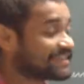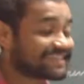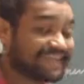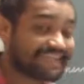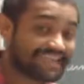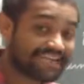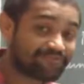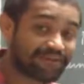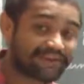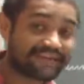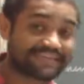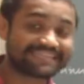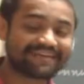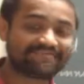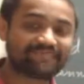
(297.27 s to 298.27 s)
taking one
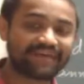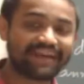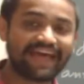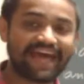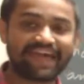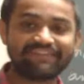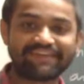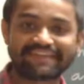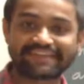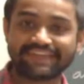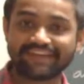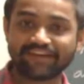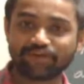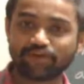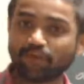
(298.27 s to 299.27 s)
example, I will
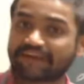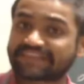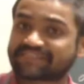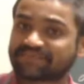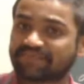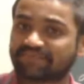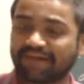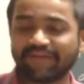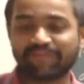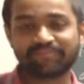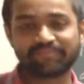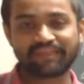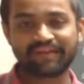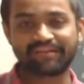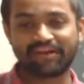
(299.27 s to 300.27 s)
clear you what is meant by
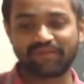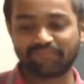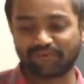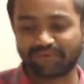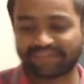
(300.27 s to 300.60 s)
compound